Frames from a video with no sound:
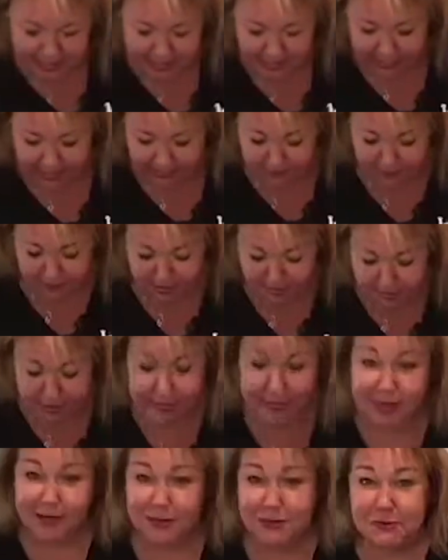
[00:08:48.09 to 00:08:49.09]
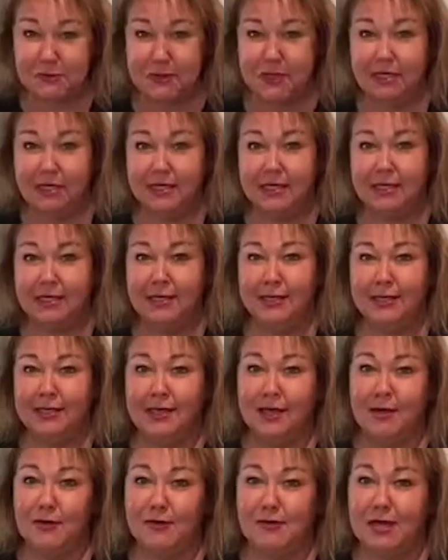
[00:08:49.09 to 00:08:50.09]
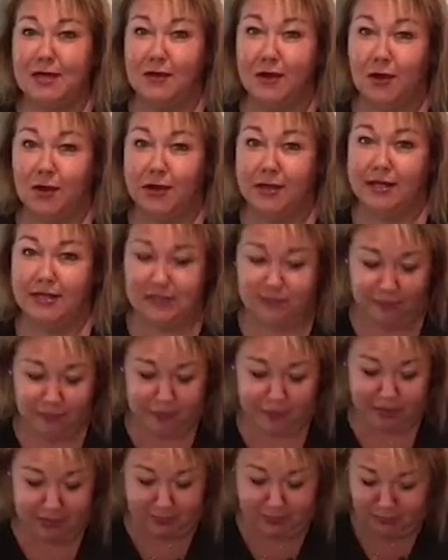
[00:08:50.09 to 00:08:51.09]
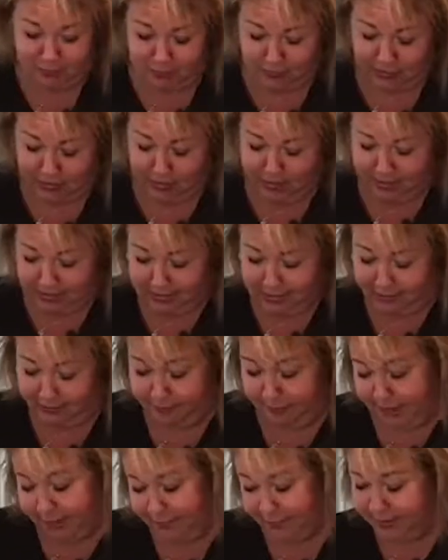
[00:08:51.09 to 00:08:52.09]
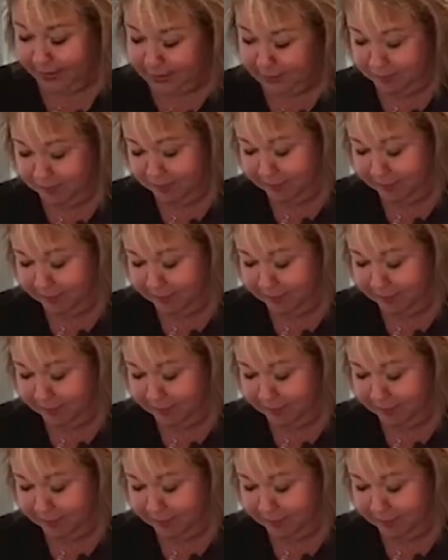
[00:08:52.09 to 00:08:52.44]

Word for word: And if anybody knows me, knows how hard it is for me to like make a recipe